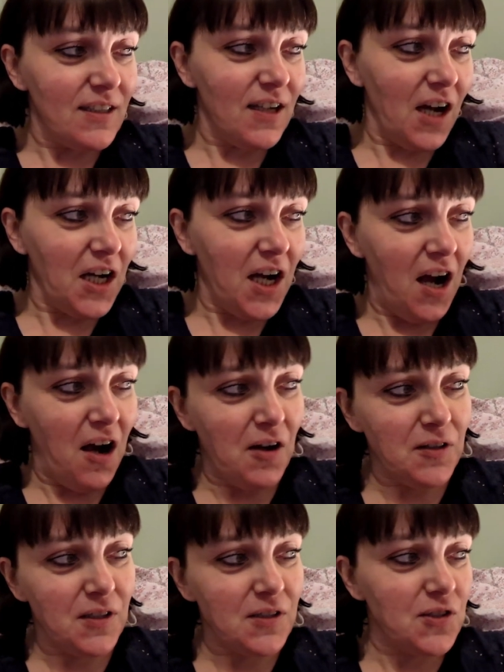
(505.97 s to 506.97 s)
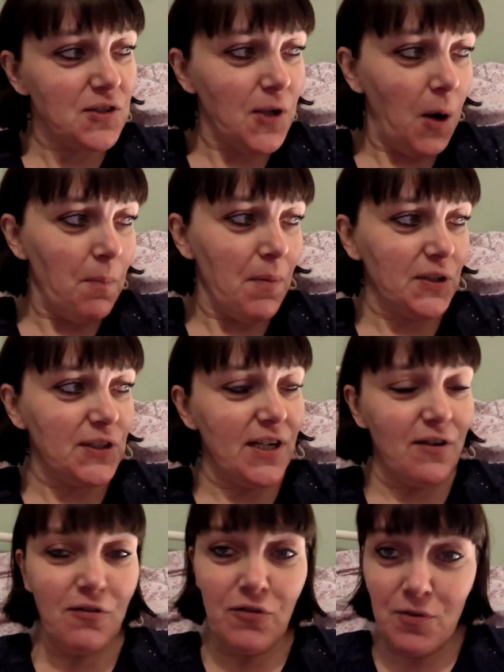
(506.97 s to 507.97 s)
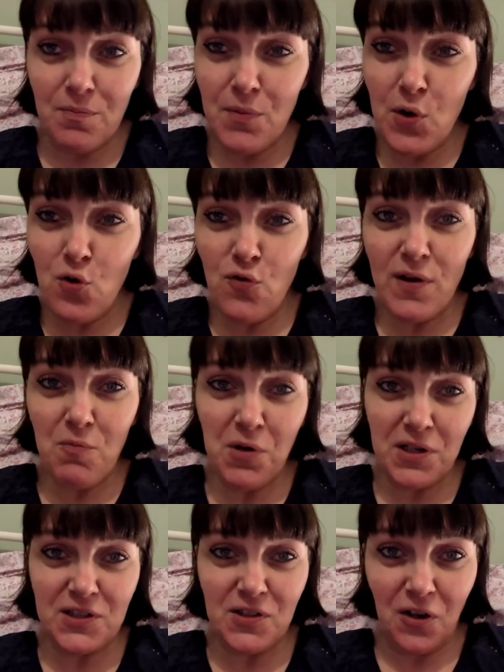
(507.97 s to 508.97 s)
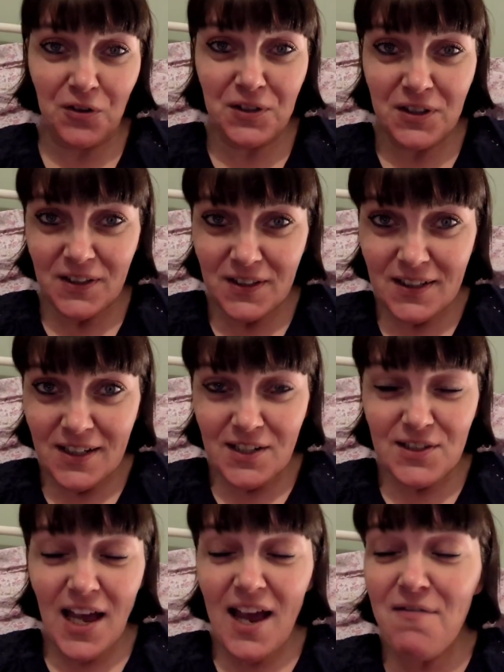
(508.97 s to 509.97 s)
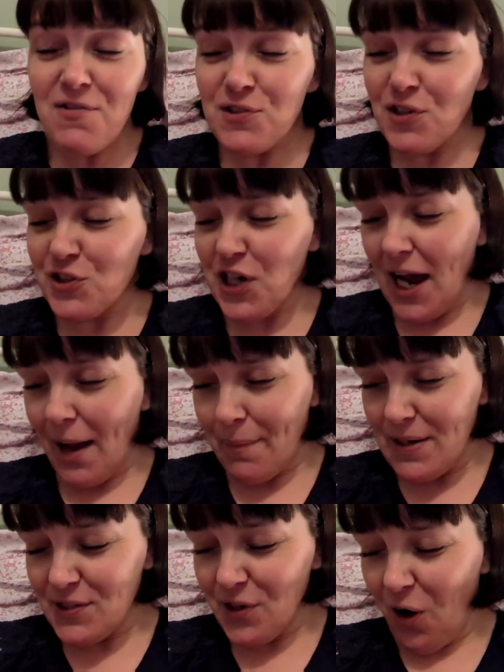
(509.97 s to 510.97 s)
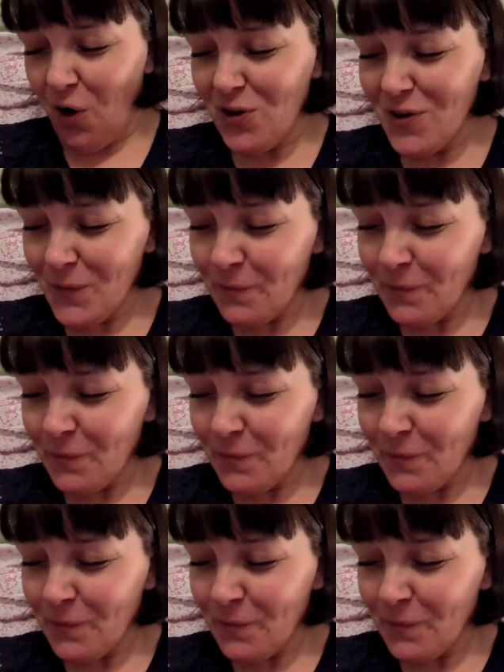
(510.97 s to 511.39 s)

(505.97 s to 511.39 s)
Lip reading: like, I can't stop myself from moving when a song. It's ever such a happy song.